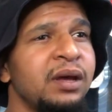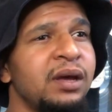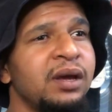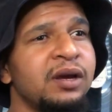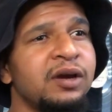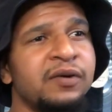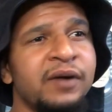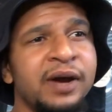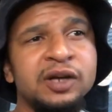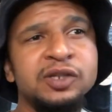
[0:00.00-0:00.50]

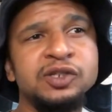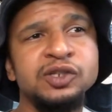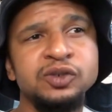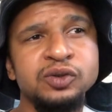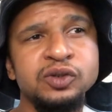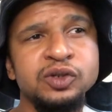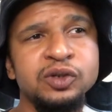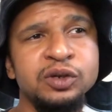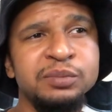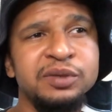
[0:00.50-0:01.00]
And Crown
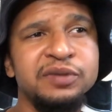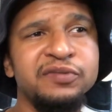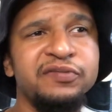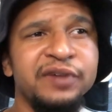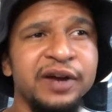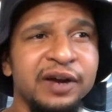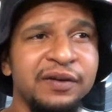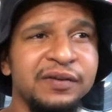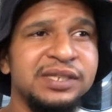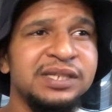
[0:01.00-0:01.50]
Jewel is going to be
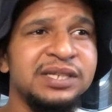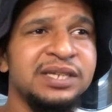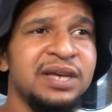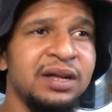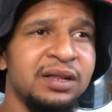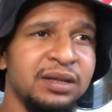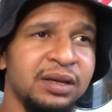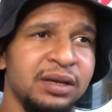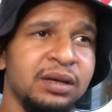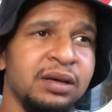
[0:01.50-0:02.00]
very
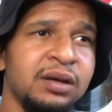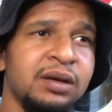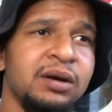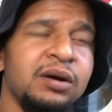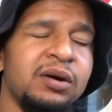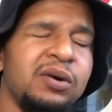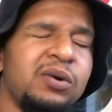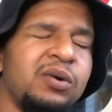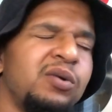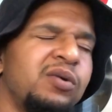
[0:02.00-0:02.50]
telling.
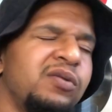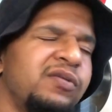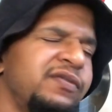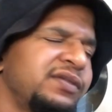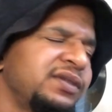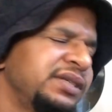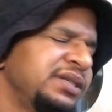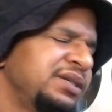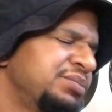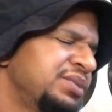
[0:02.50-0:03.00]

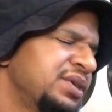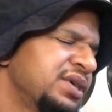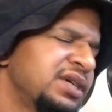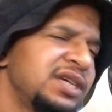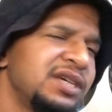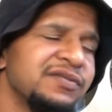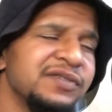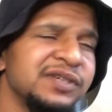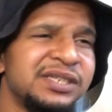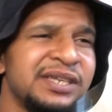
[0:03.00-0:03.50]
Hopefully
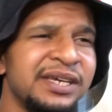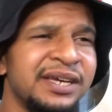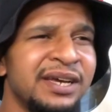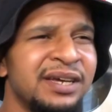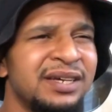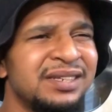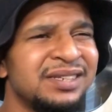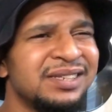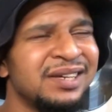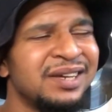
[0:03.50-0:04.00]
Big E
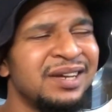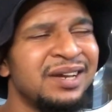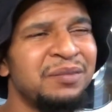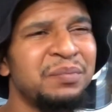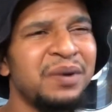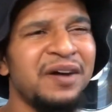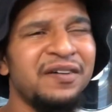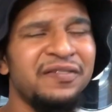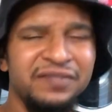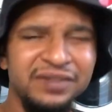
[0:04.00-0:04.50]
retains,
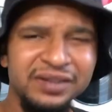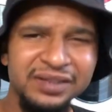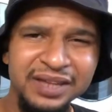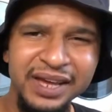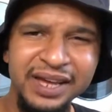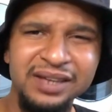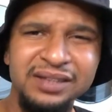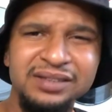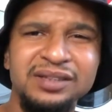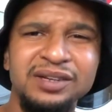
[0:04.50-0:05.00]
but I feel
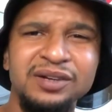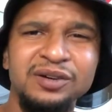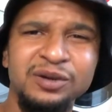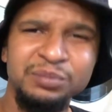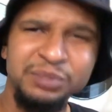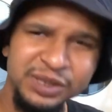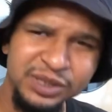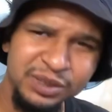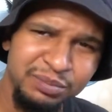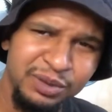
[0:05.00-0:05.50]
like they're
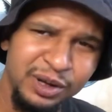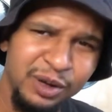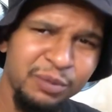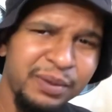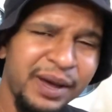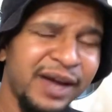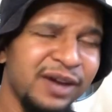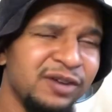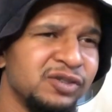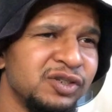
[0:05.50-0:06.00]
going to put the belt
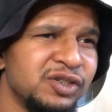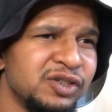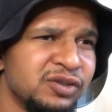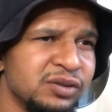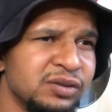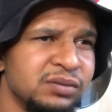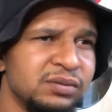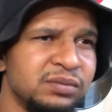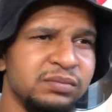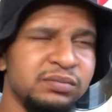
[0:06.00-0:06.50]
back on
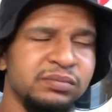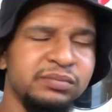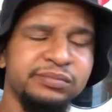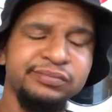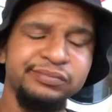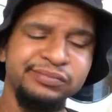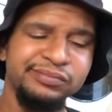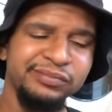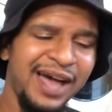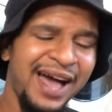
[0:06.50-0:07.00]
Drew.
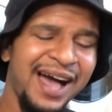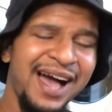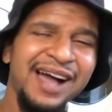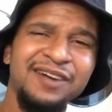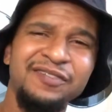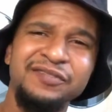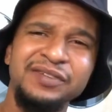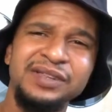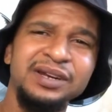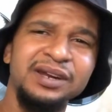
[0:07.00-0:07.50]
I
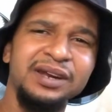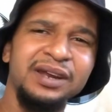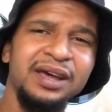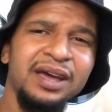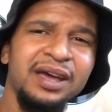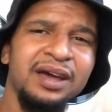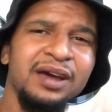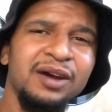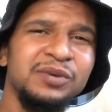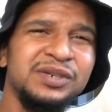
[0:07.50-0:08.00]
can feel it in
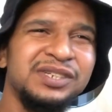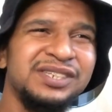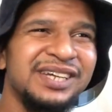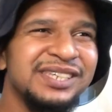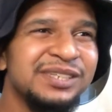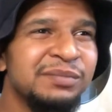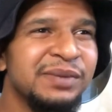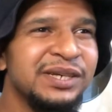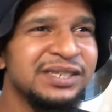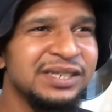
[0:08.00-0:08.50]
the air, which
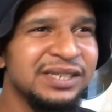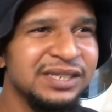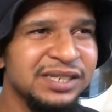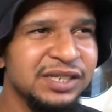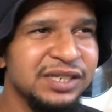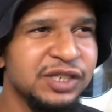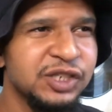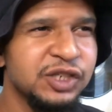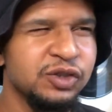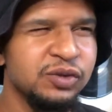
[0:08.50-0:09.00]
doesn't make sense
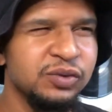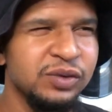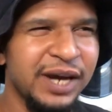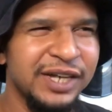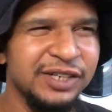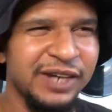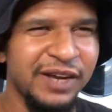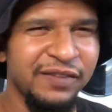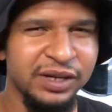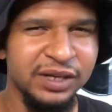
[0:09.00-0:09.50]
because Drew
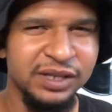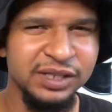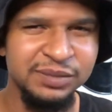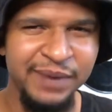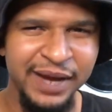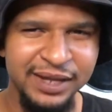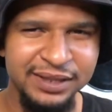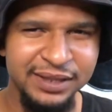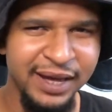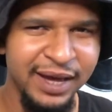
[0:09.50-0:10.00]
got drafted to
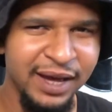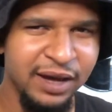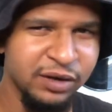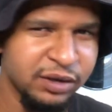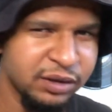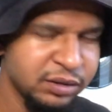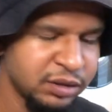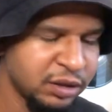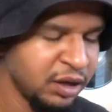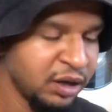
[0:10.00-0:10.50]
SmackDown.
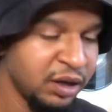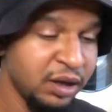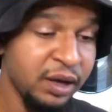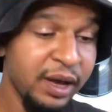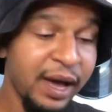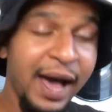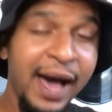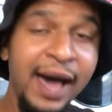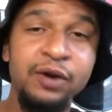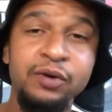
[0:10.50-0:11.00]
And
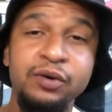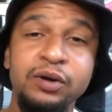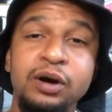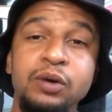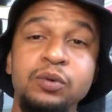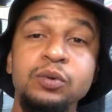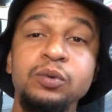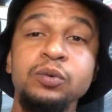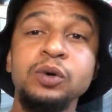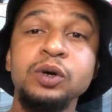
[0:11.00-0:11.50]
I don't
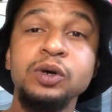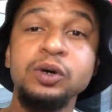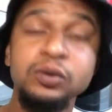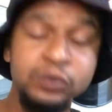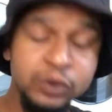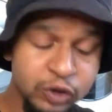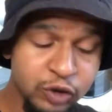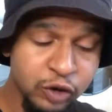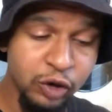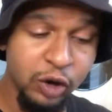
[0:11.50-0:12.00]
know.
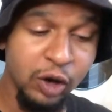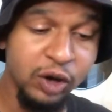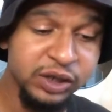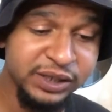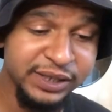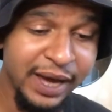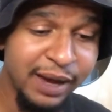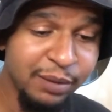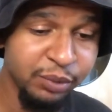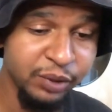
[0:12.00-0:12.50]
We'll
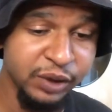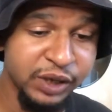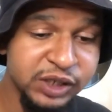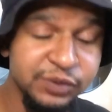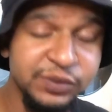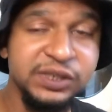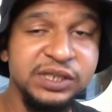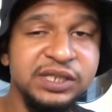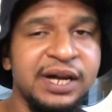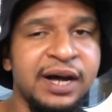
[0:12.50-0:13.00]
cross that bridge
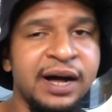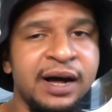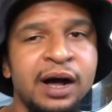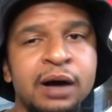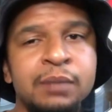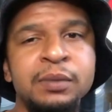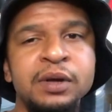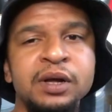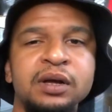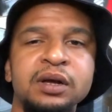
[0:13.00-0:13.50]
when it's
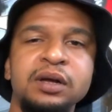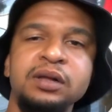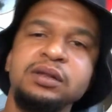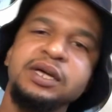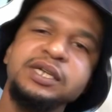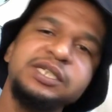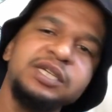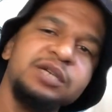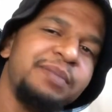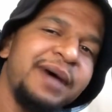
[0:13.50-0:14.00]
time.
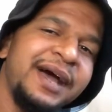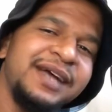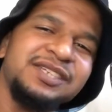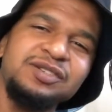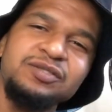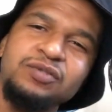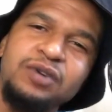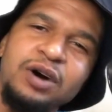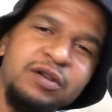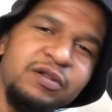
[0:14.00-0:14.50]
Let's get back
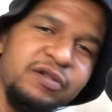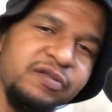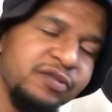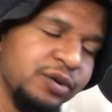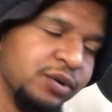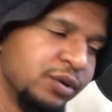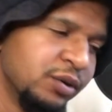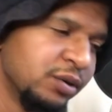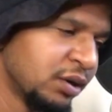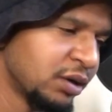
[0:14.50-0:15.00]
to Raw
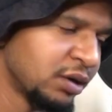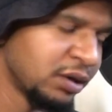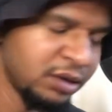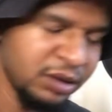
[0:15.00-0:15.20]
review.